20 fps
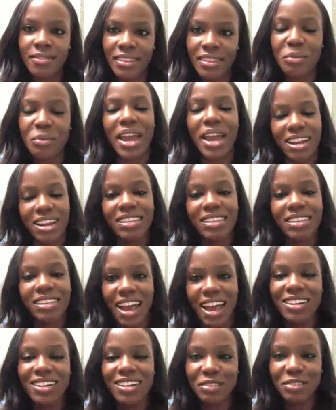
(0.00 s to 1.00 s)
Right.
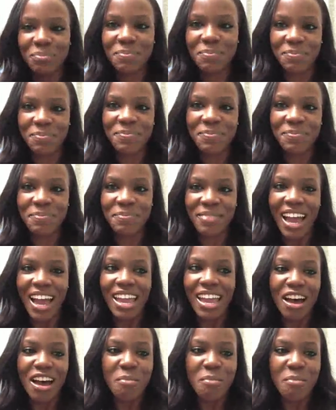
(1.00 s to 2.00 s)
Yeah.
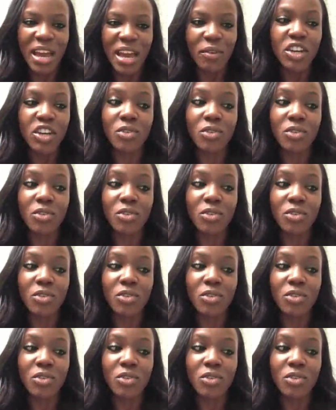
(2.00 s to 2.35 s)
Um, I um,